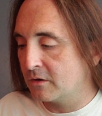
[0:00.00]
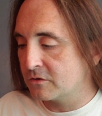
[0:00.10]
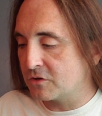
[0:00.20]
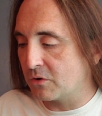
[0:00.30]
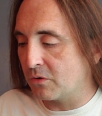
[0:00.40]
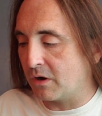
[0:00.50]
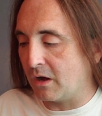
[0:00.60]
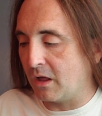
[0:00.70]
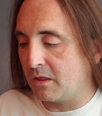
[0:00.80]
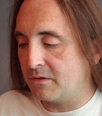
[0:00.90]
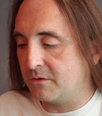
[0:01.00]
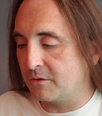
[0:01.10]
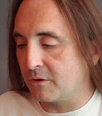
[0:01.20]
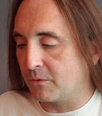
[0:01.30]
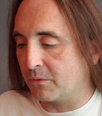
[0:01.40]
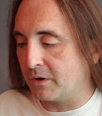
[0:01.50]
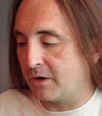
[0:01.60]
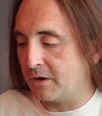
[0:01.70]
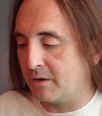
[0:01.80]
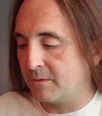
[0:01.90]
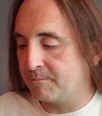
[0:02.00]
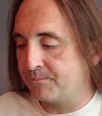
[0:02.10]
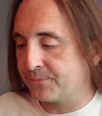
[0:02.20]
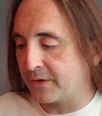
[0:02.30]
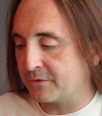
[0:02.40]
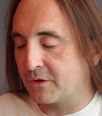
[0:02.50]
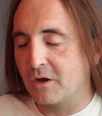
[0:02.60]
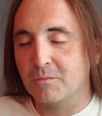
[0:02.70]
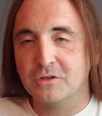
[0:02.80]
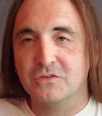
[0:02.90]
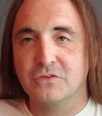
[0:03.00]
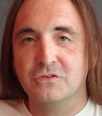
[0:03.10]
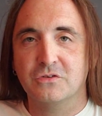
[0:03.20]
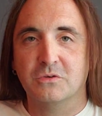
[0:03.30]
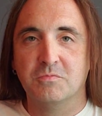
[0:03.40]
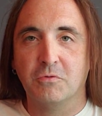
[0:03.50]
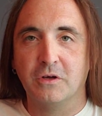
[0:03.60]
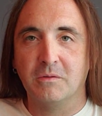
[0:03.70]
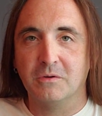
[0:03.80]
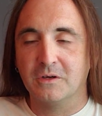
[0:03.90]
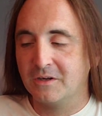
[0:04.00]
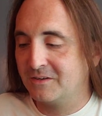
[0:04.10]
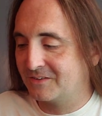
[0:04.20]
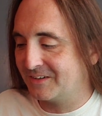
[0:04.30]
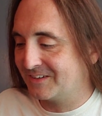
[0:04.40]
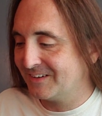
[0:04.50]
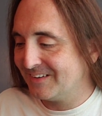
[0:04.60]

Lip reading: So, I don't know how much of this to explain, but it's like,